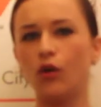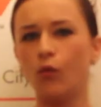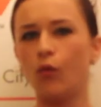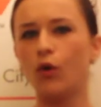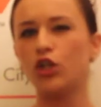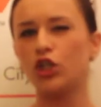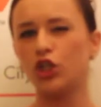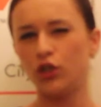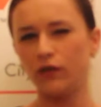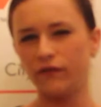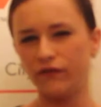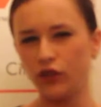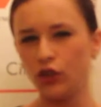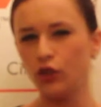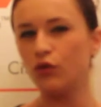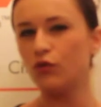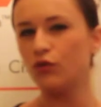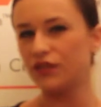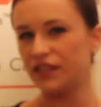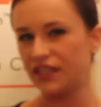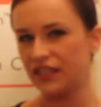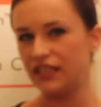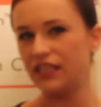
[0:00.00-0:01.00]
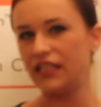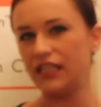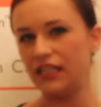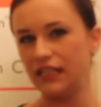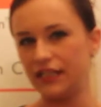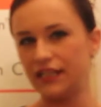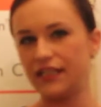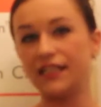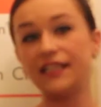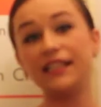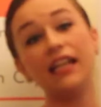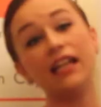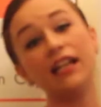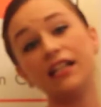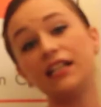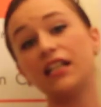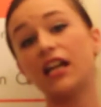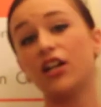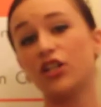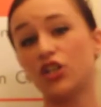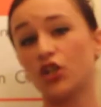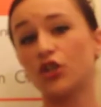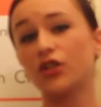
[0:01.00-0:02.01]
once you've used these to
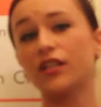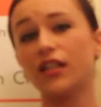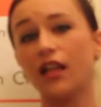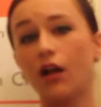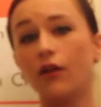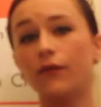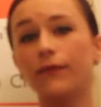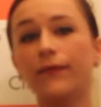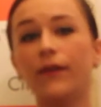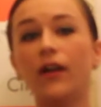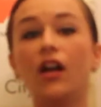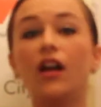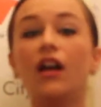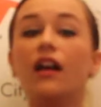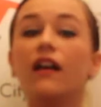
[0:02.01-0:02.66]
sanitize yourself.